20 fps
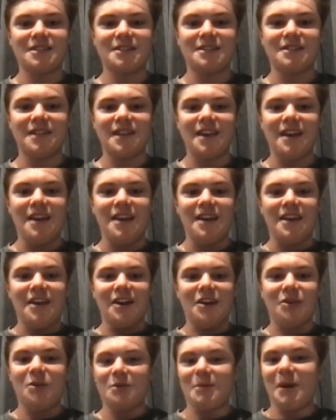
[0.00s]
And
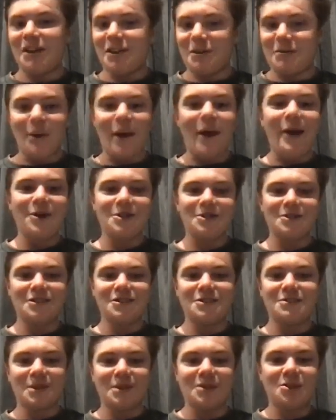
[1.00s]
I don't want to make
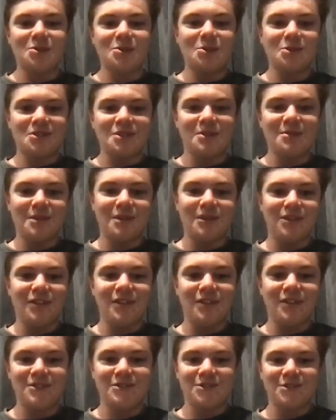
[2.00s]
comparisons, but I saw similar
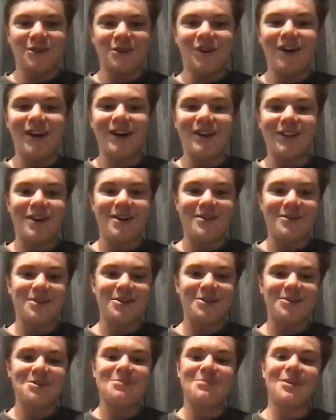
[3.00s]
things in your highlight reels.